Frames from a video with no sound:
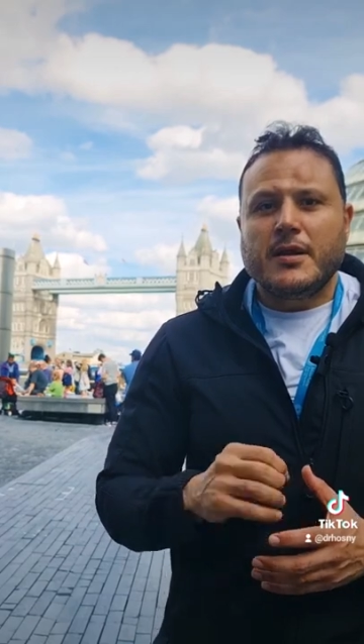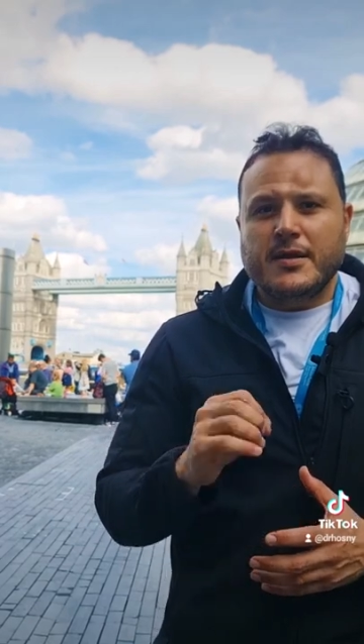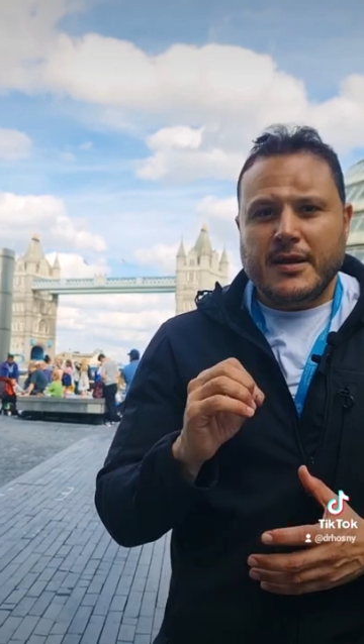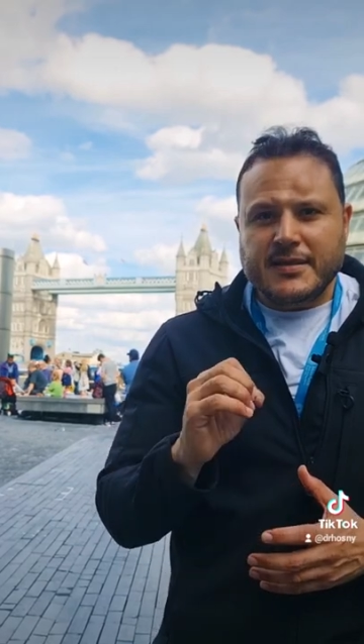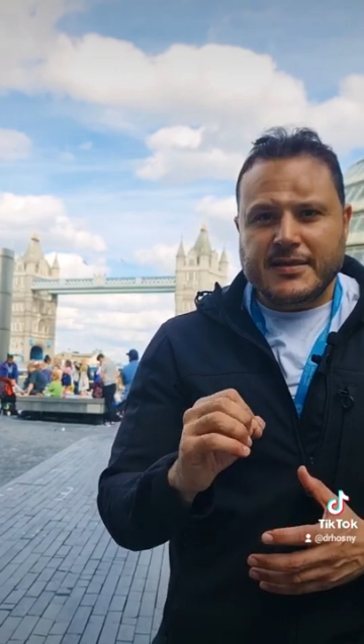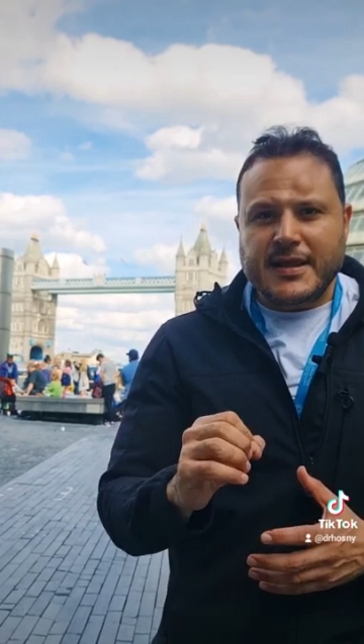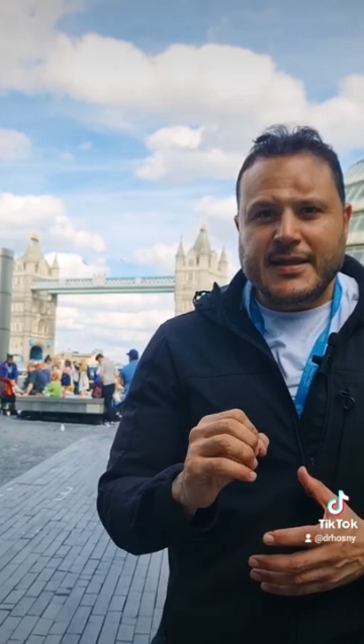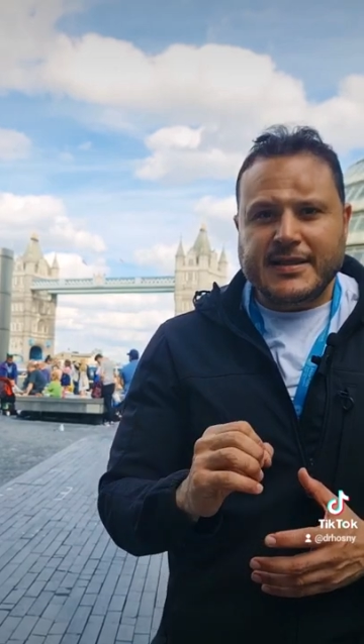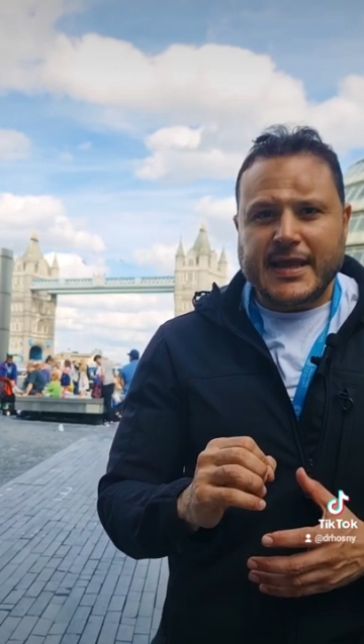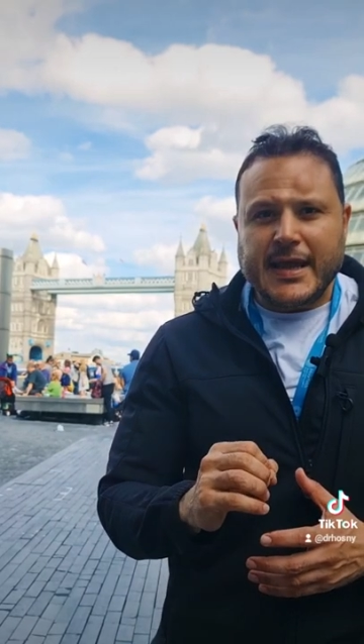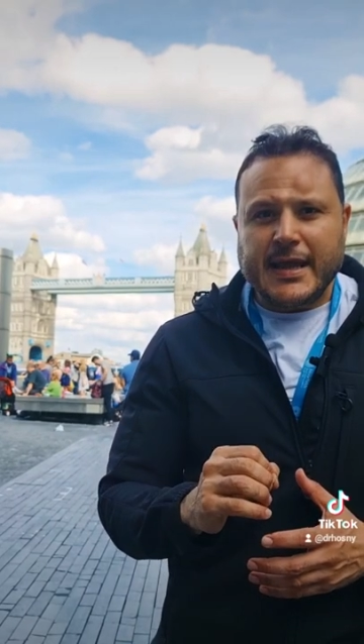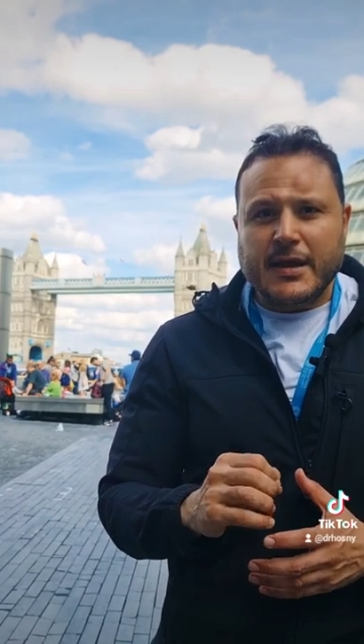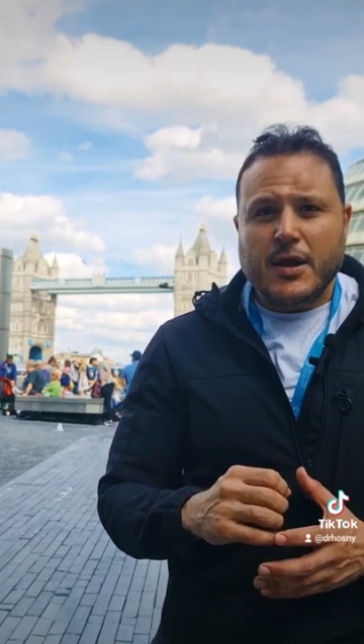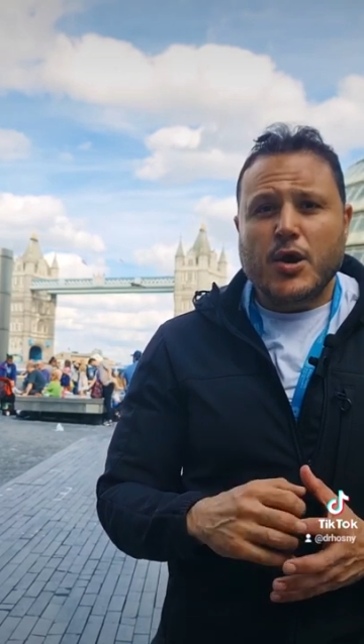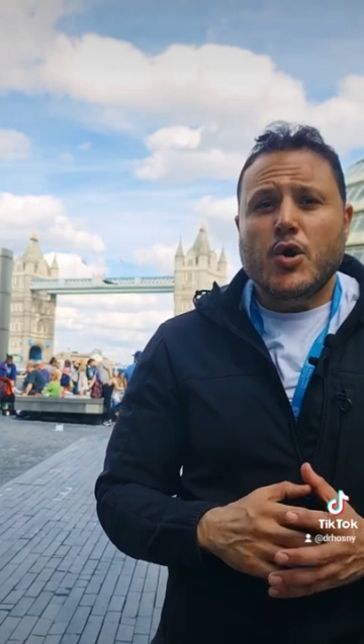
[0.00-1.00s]
retinal
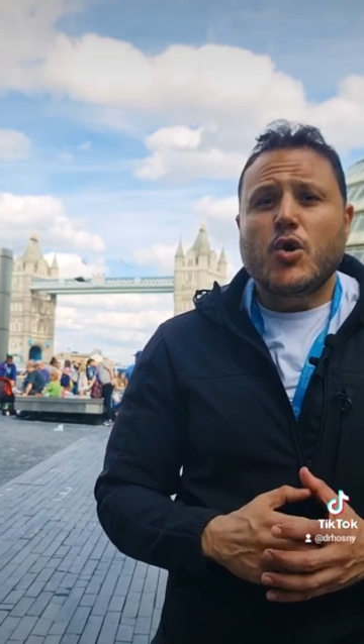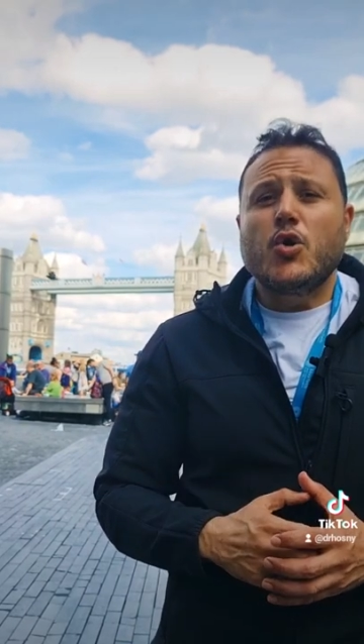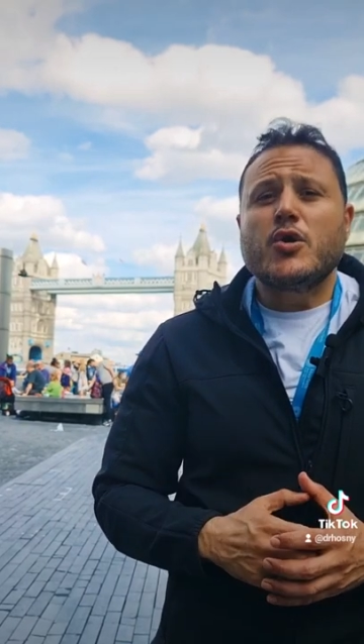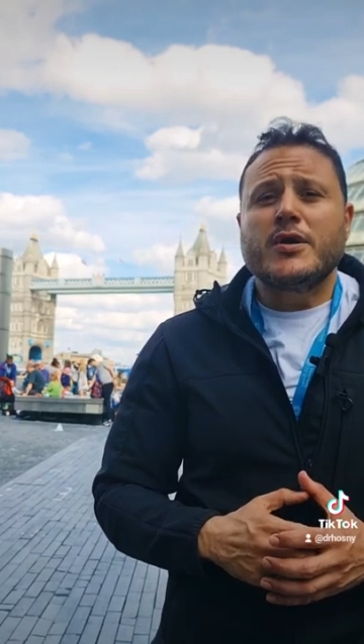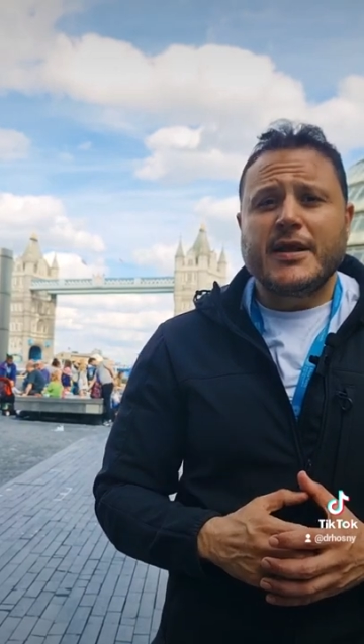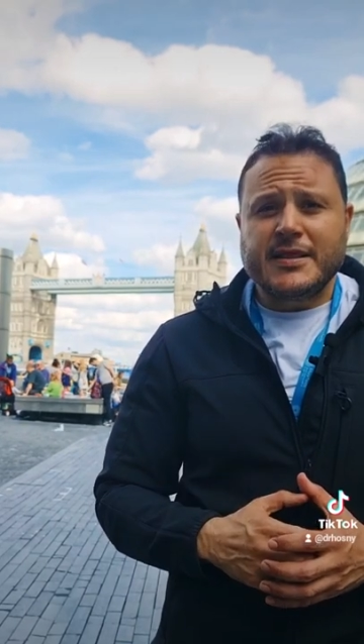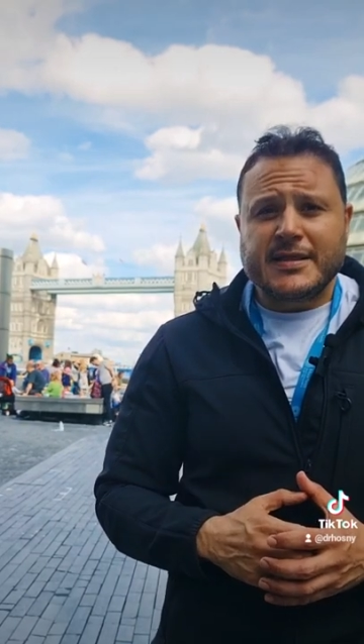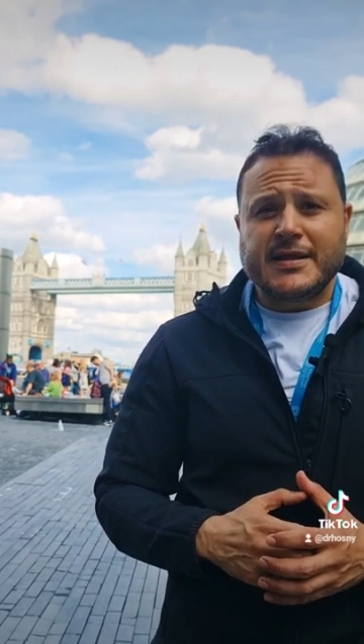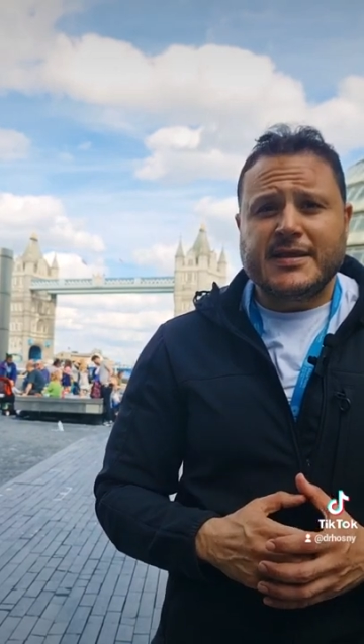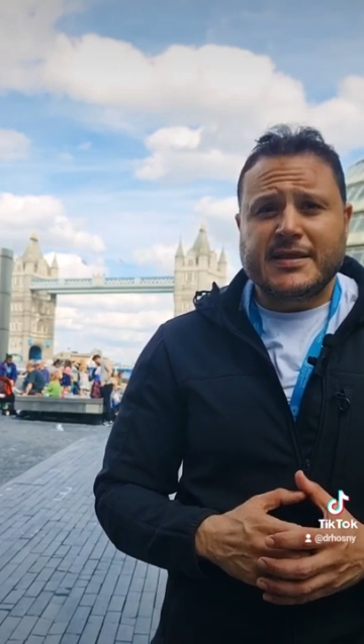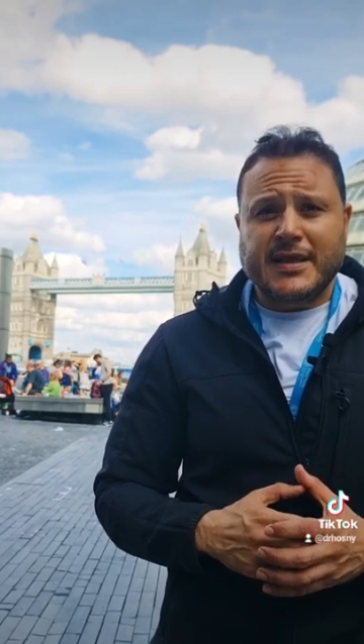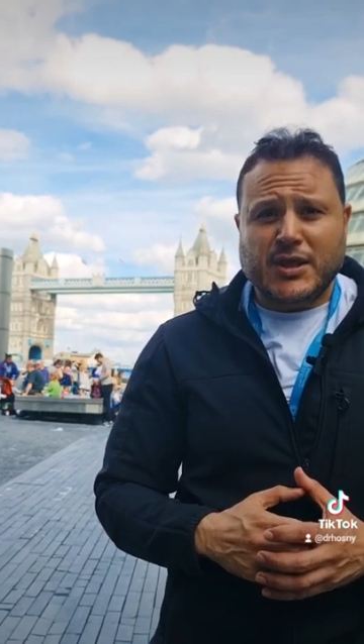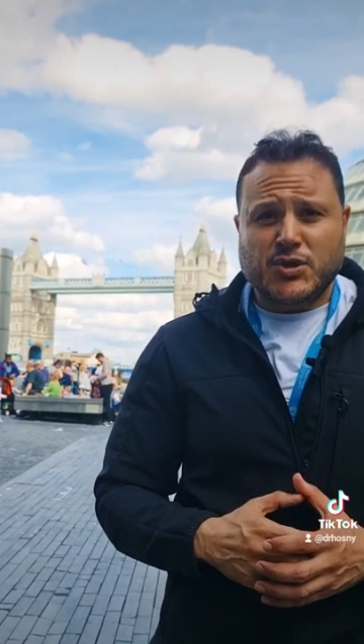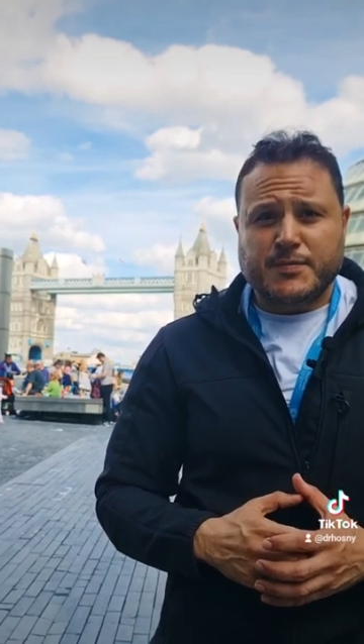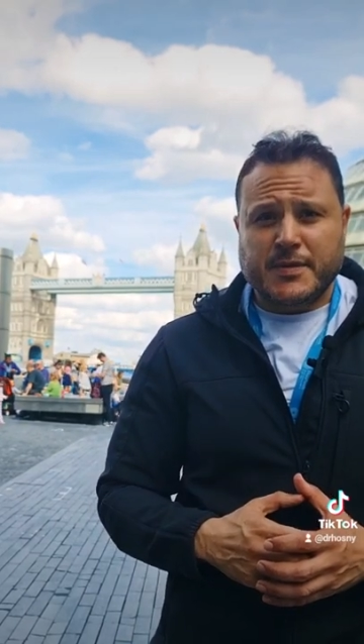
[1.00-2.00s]
tear or retinal
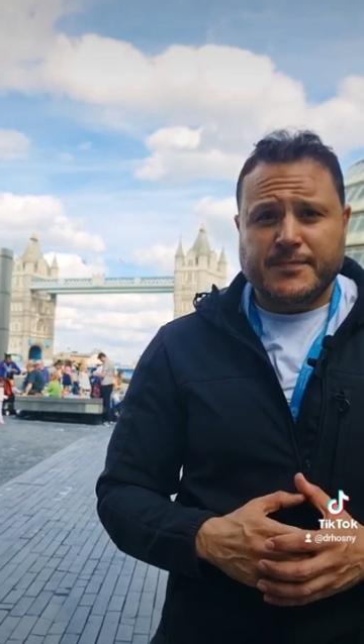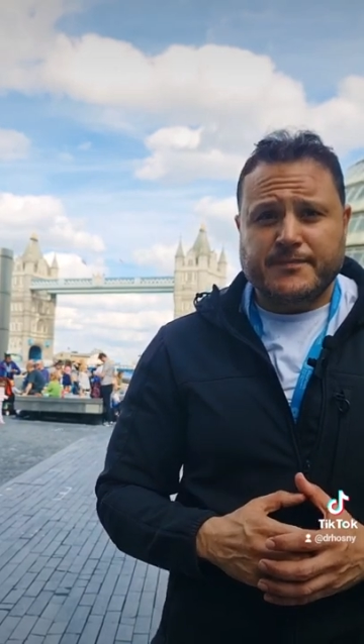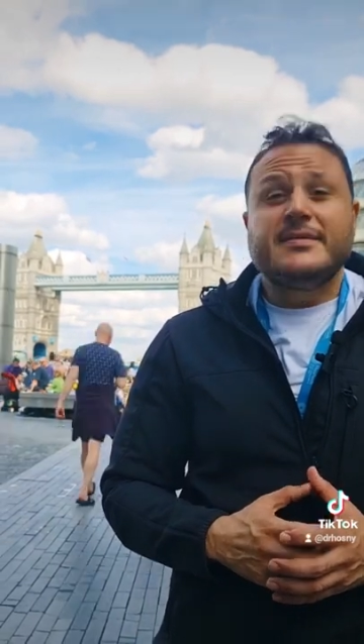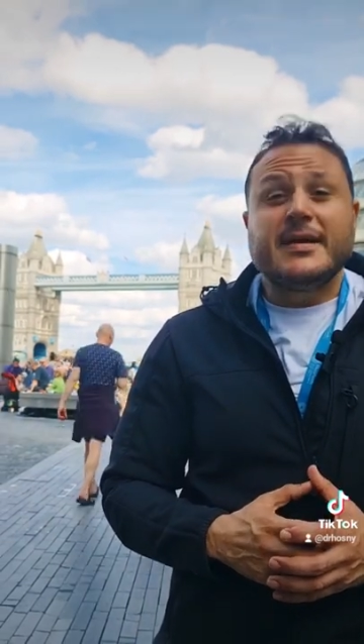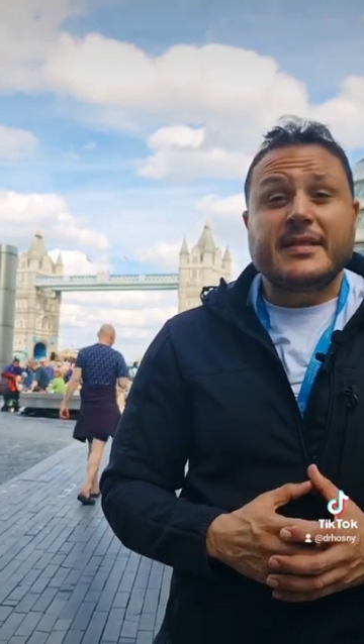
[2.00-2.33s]
detachment